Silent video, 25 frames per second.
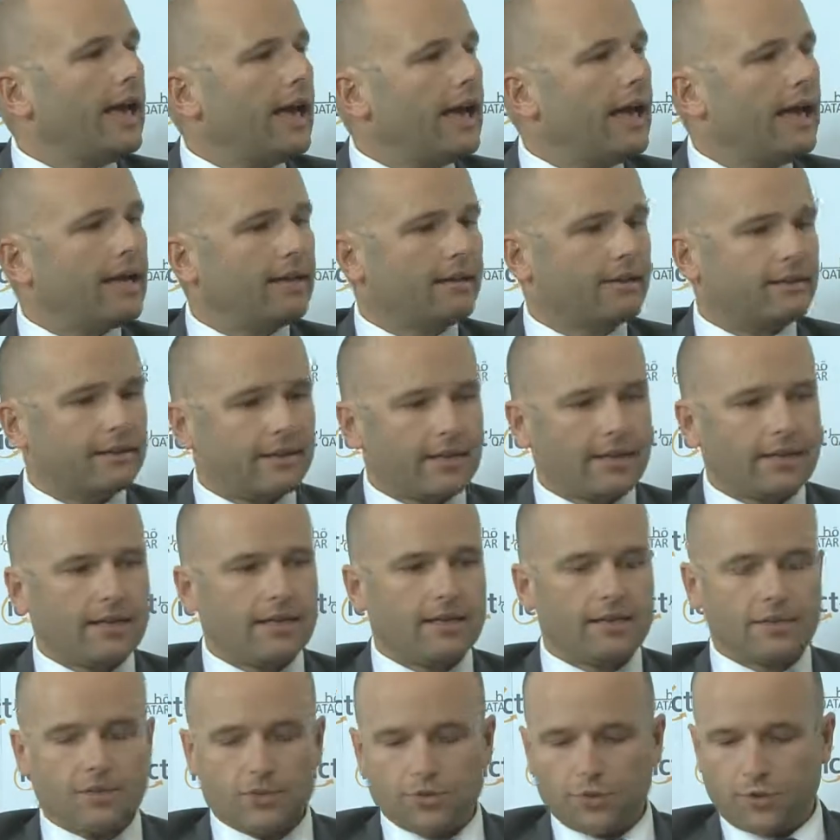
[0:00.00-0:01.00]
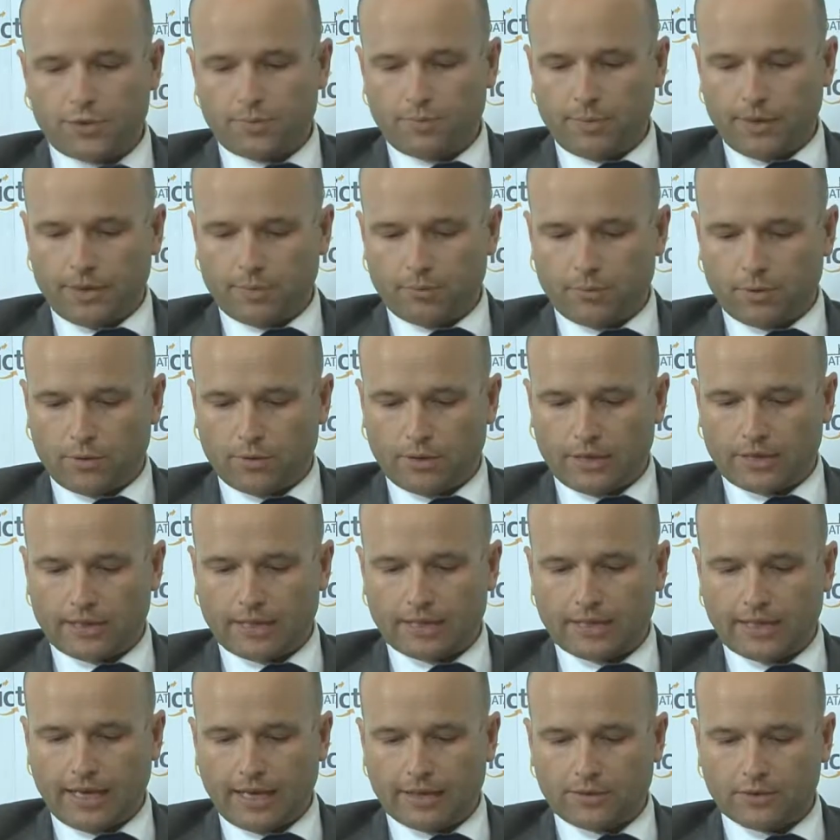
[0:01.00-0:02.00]
And the third big product
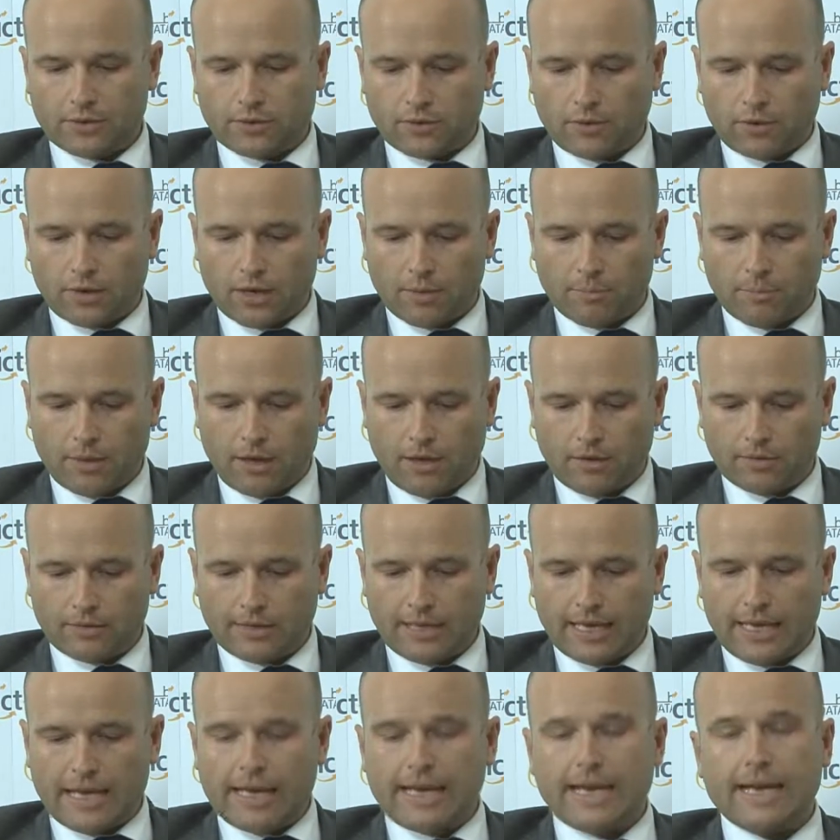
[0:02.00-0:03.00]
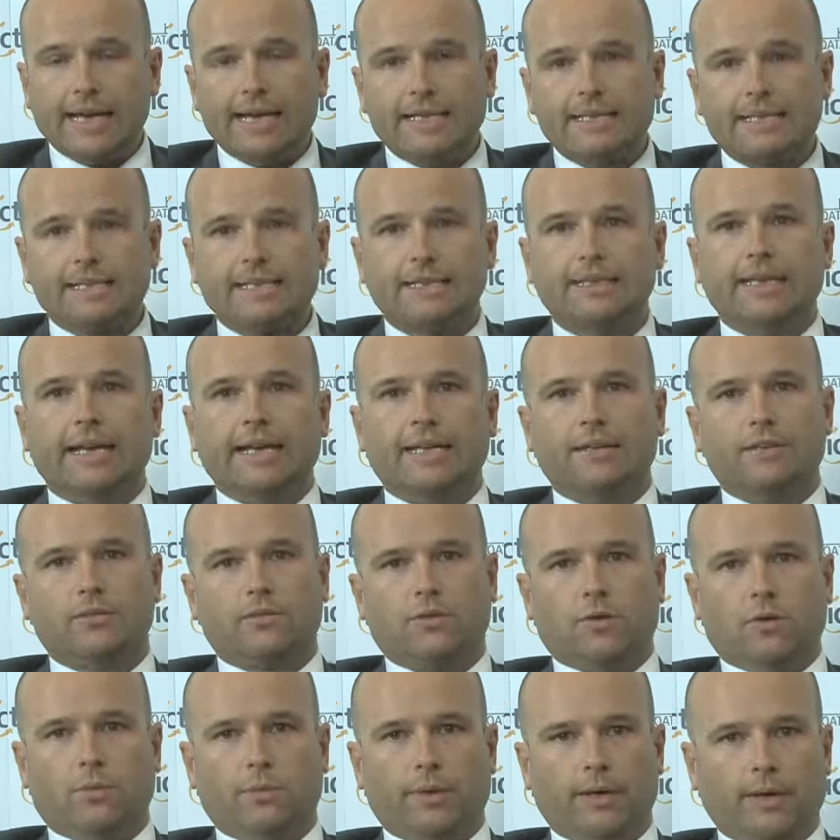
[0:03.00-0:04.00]
I'd like to talk about is data
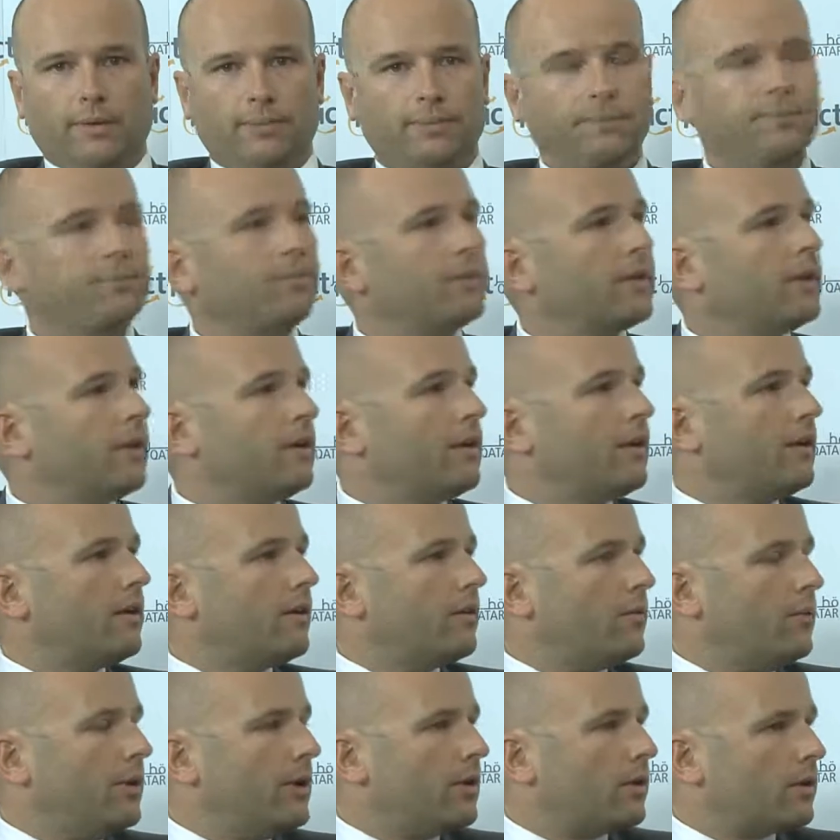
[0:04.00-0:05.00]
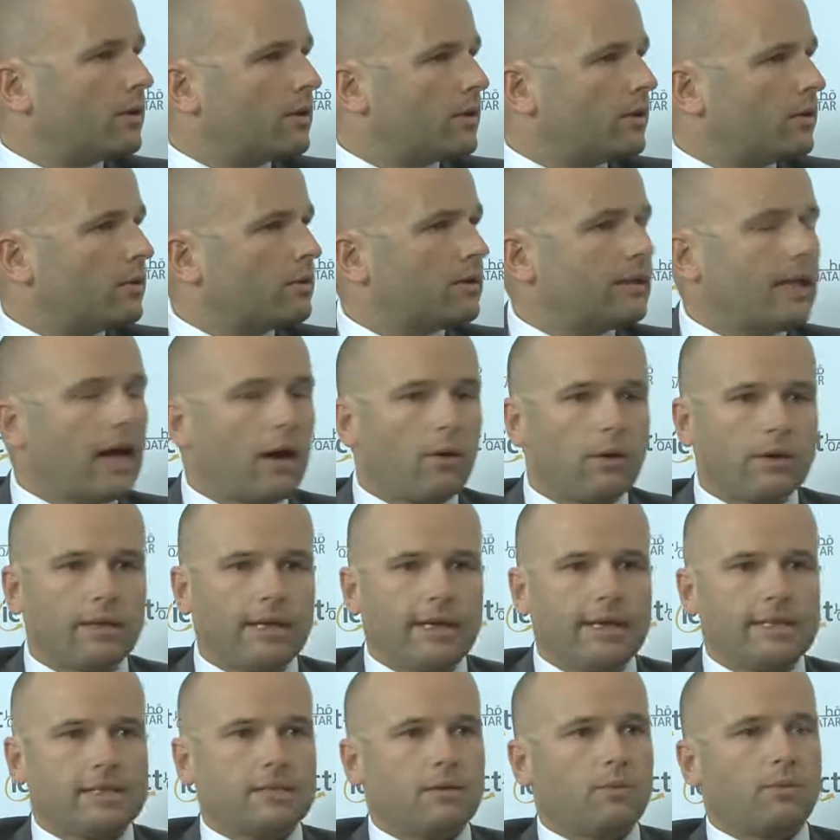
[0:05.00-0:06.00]
roaming. We all know
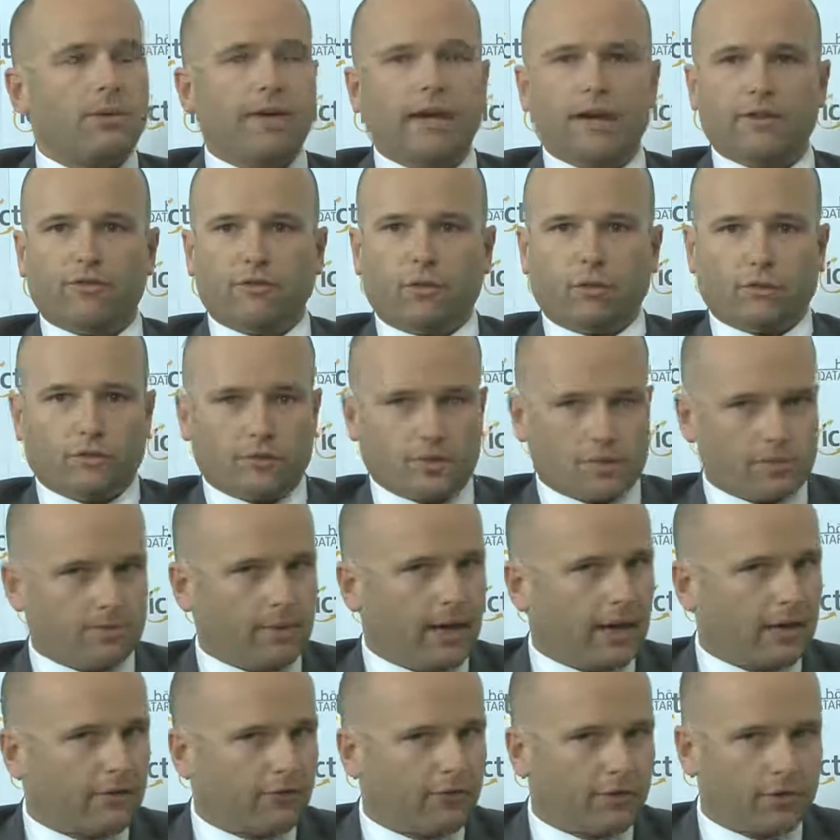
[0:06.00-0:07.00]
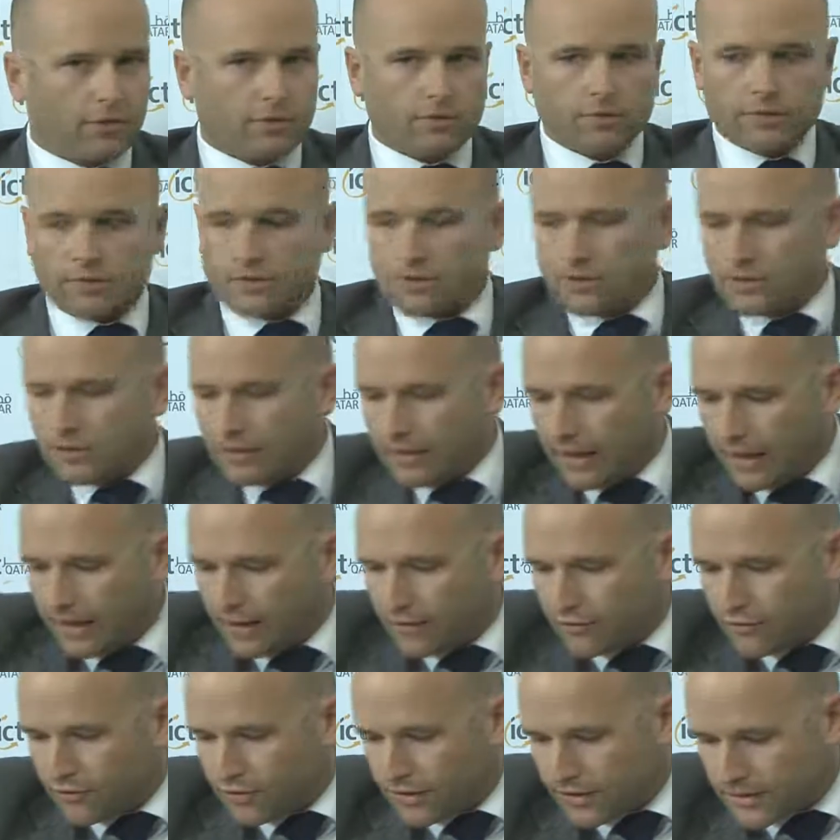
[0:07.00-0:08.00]
nowadays we have all those smartphones,
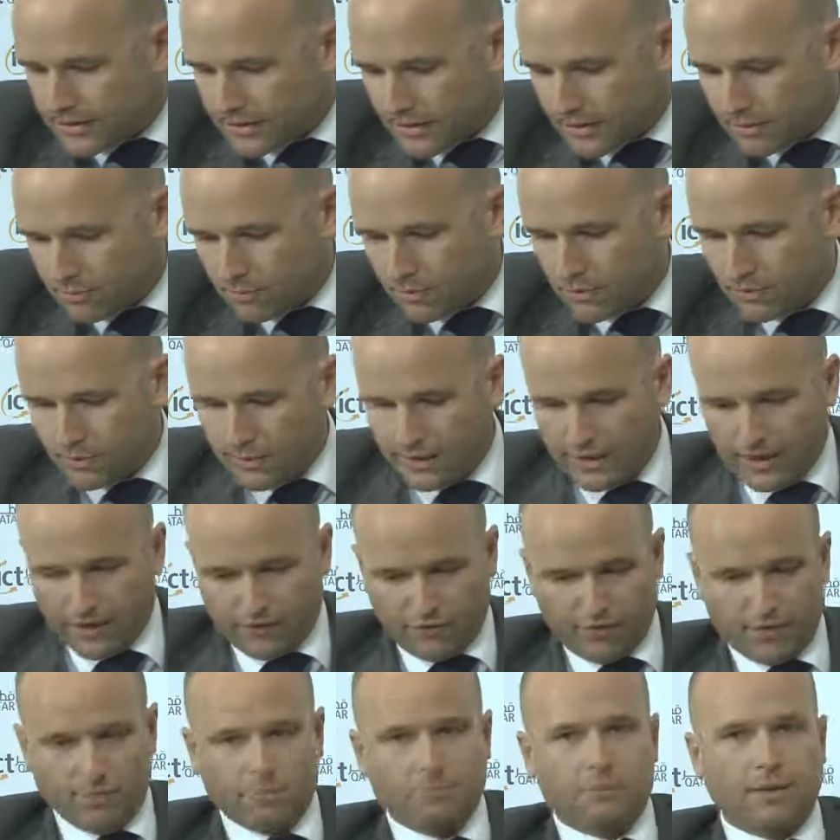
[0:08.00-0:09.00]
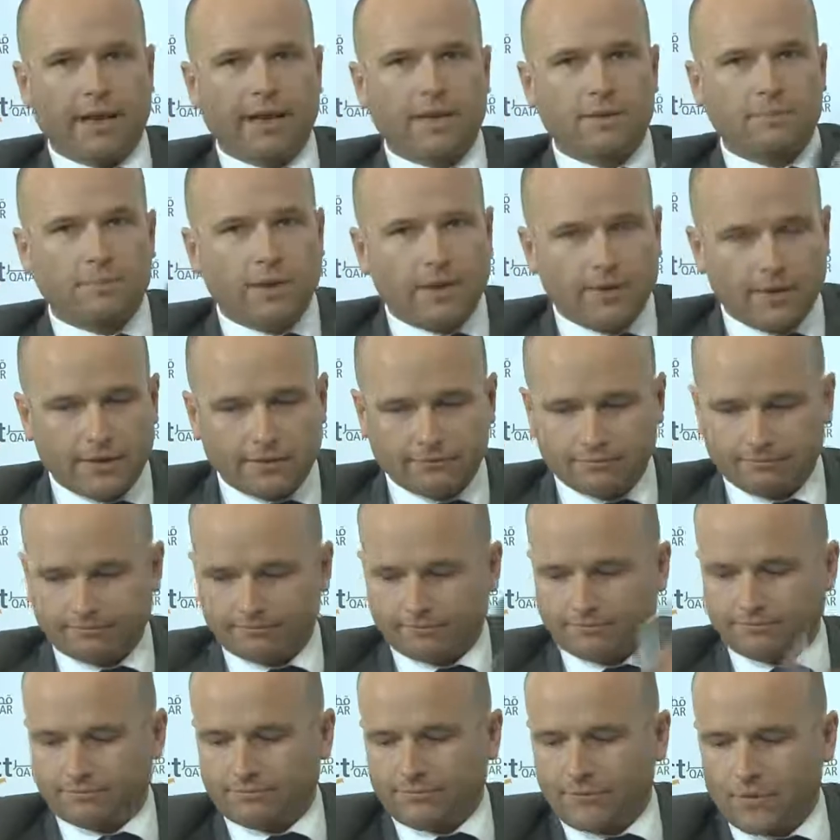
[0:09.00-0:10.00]
like for example we have a BlackBerry
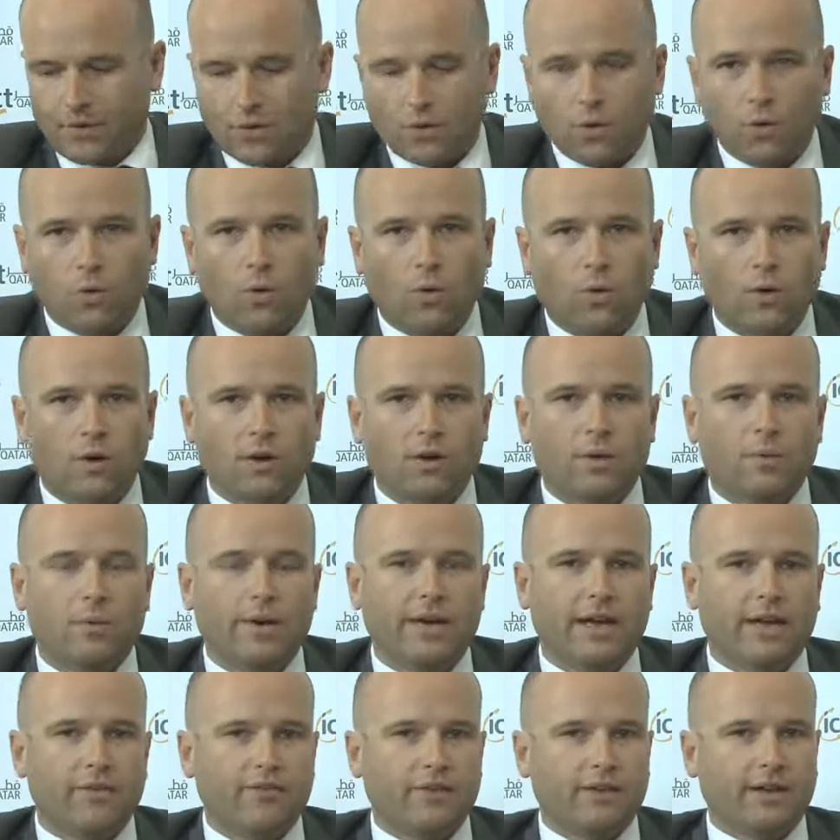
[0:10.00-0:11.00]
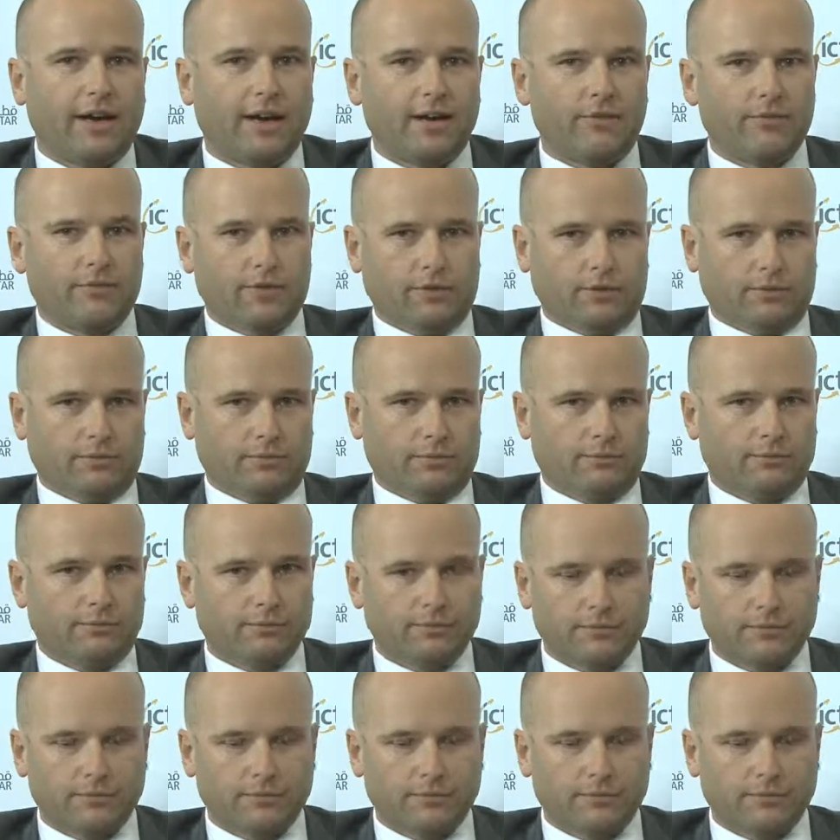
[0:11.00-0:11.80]
or we have an iPhone.